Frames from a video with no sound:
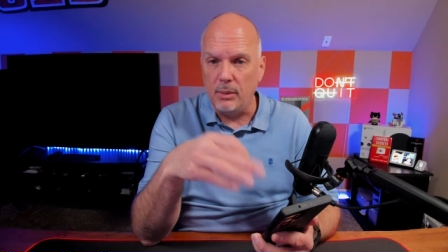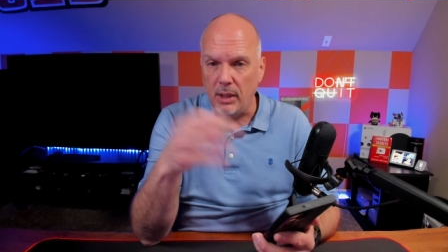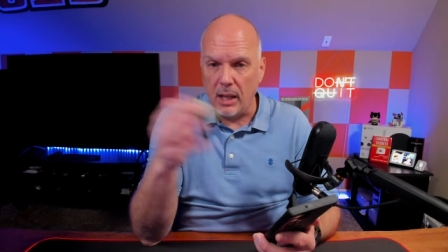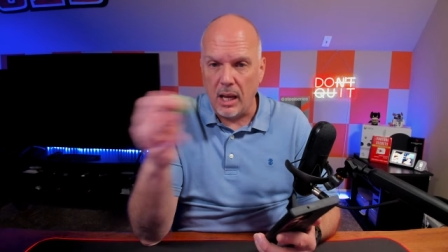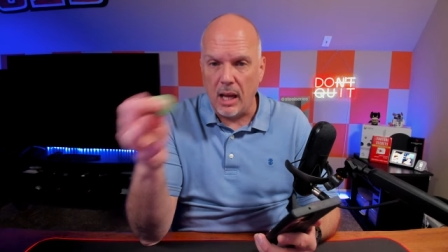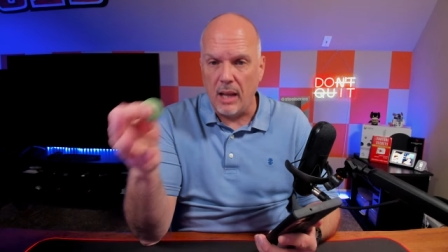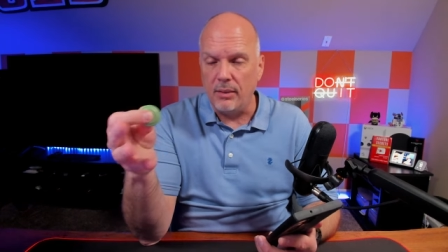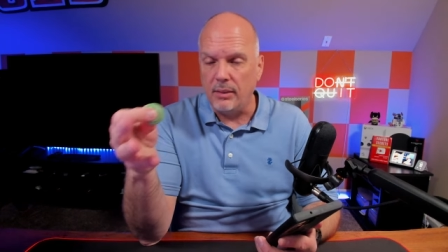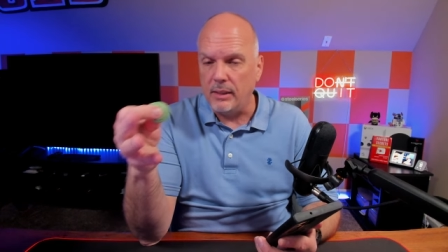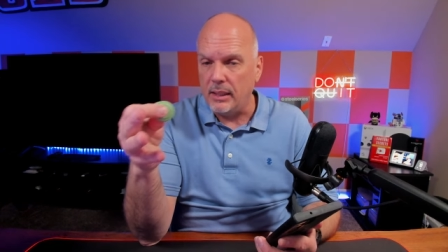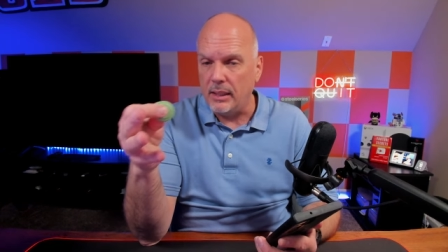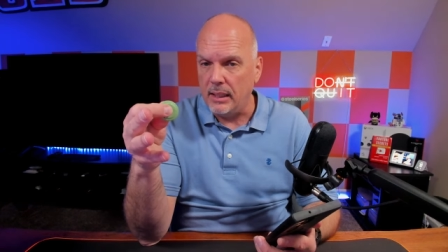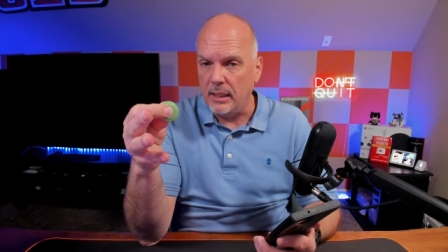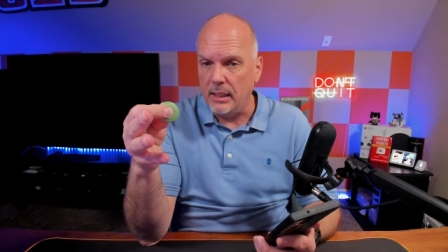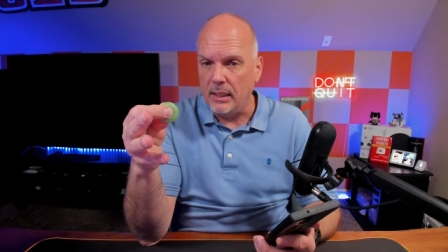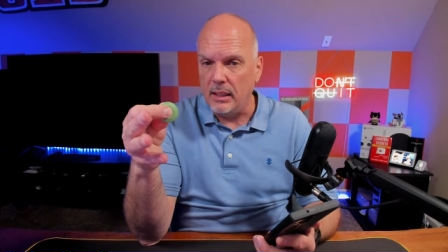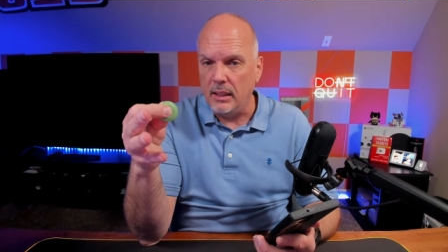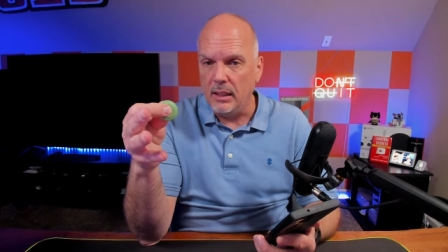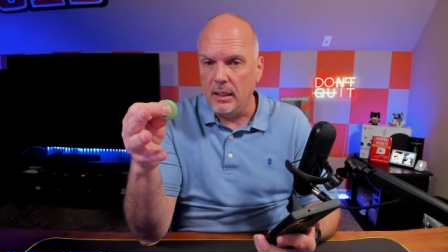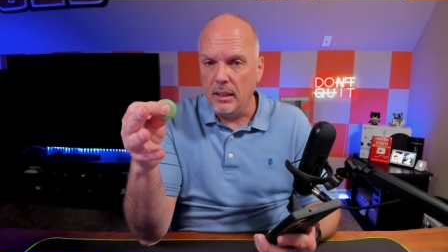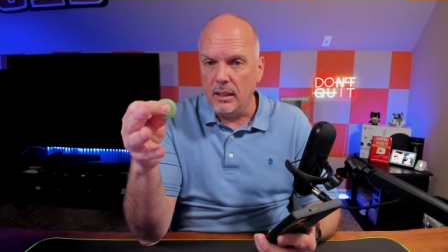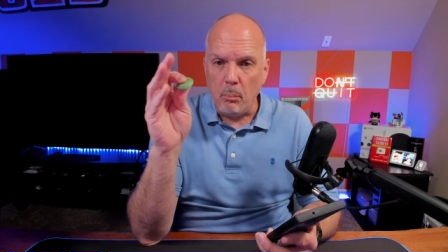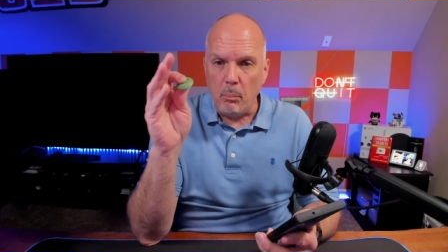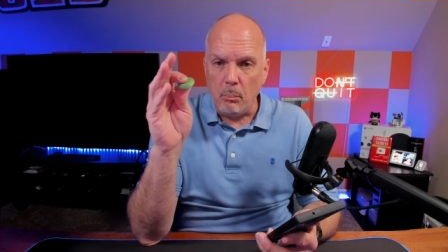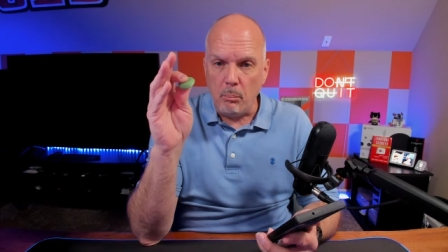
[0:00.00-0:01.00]
not
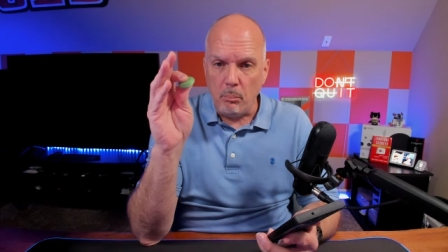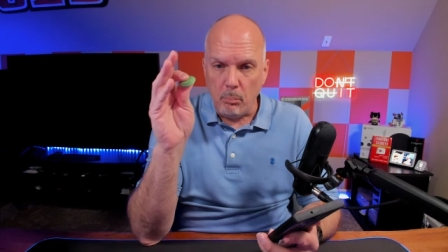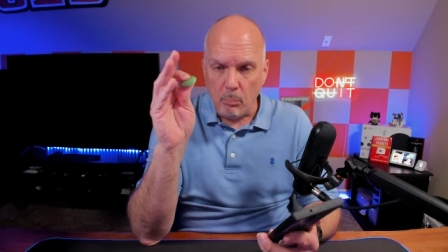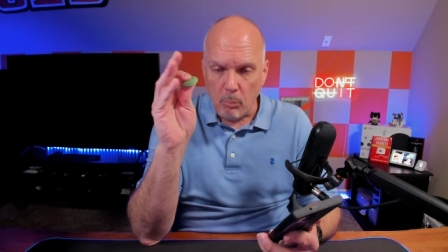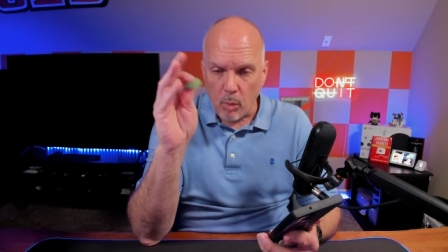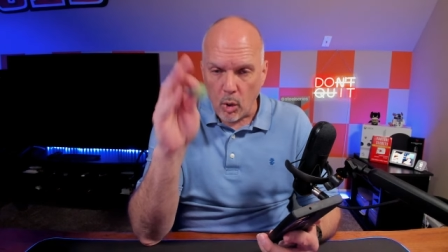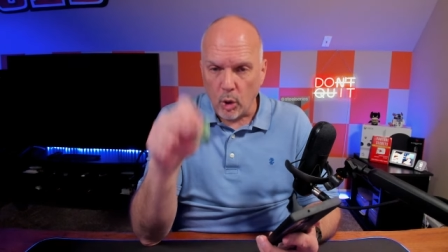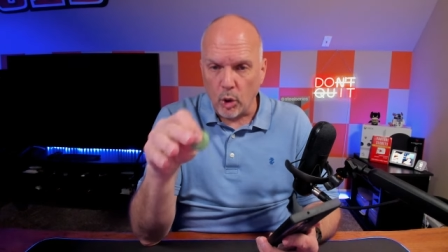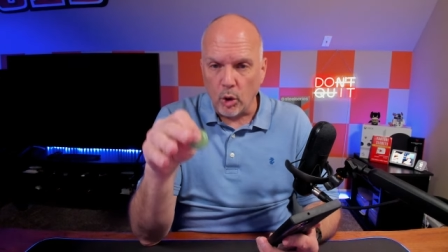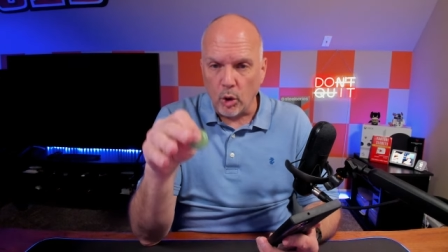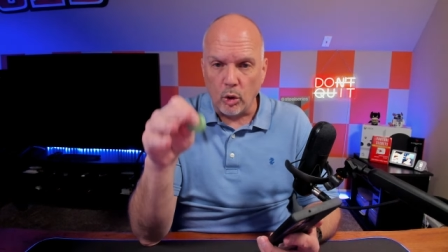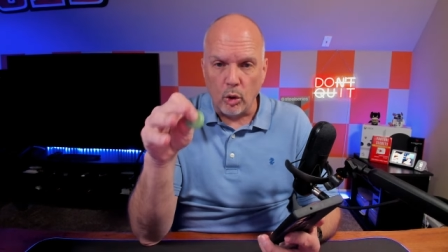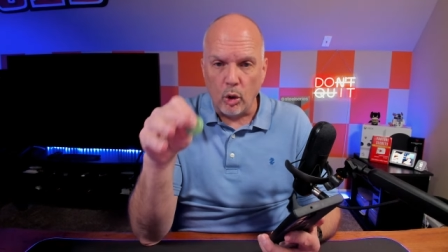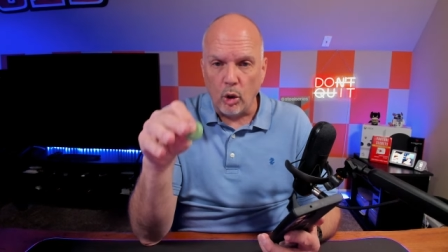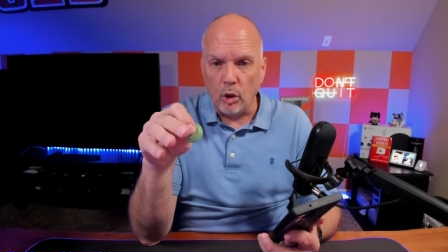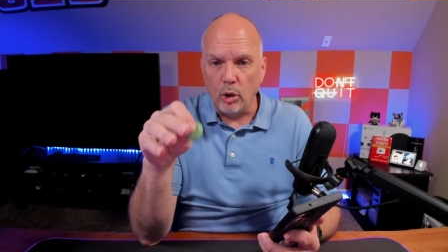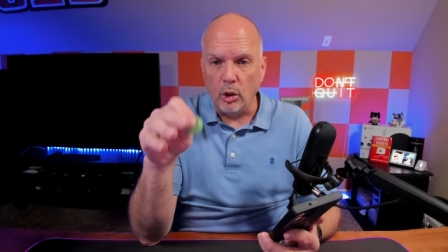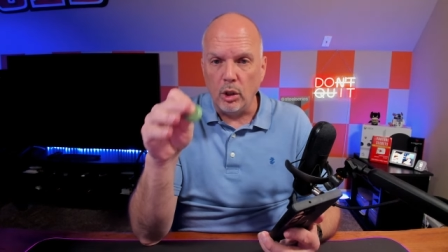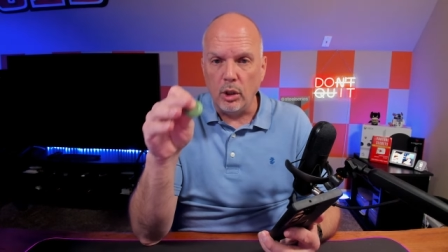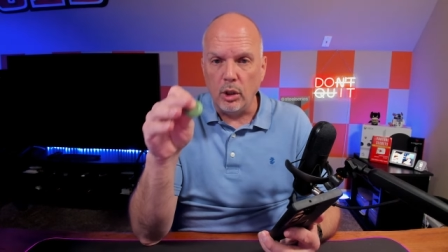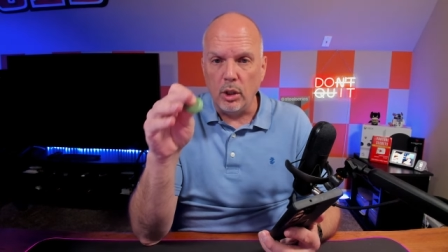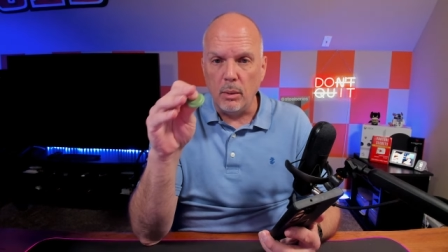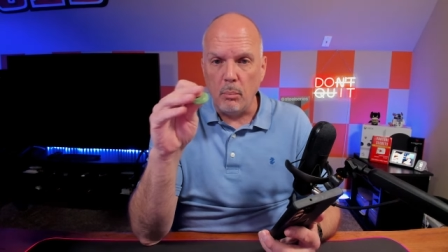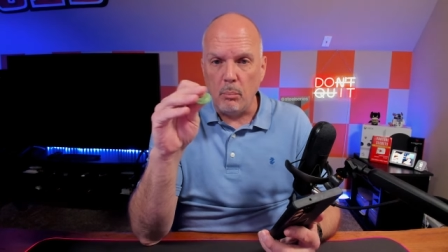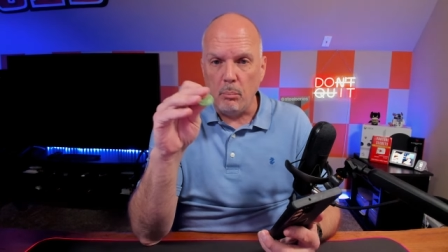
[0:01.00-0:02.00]
the
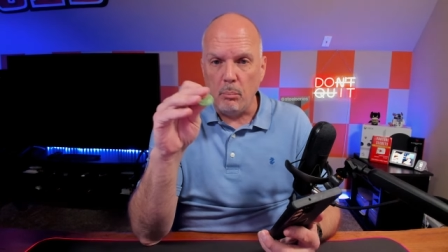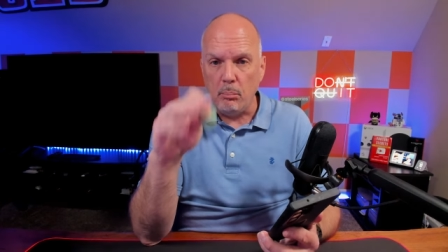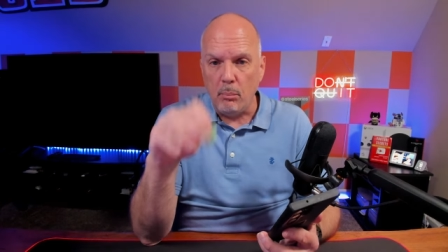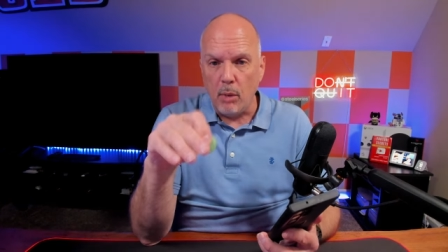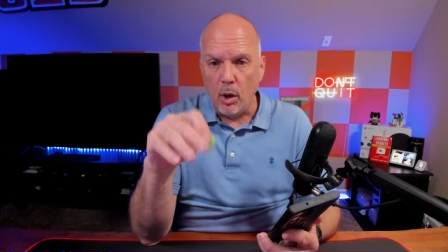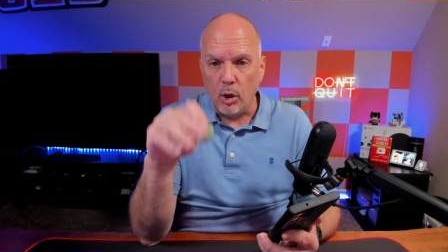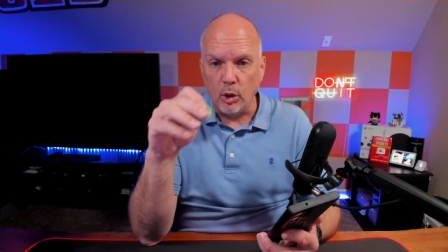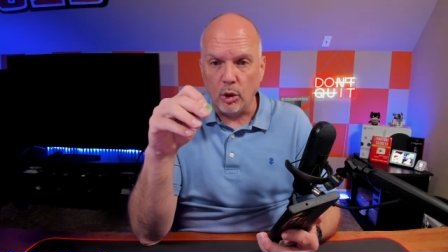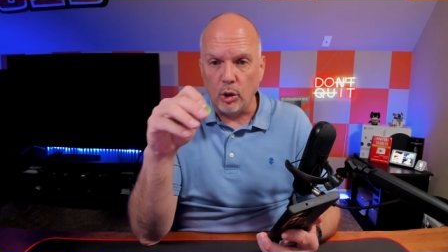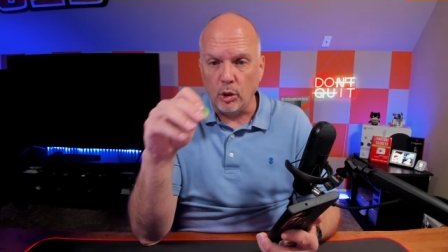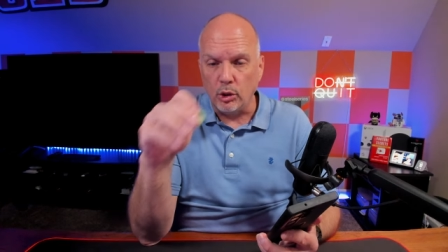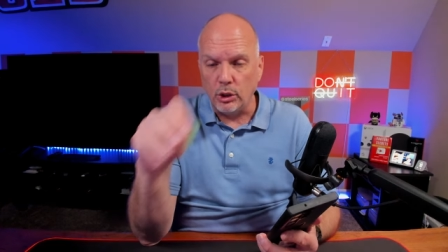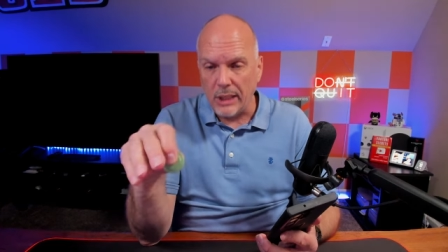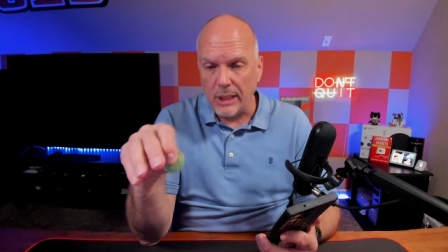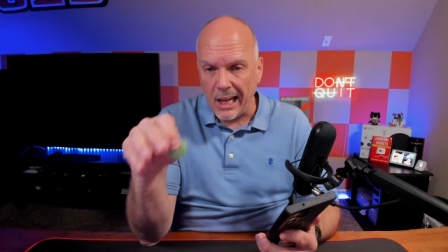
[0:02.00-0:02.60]
Motorola Moto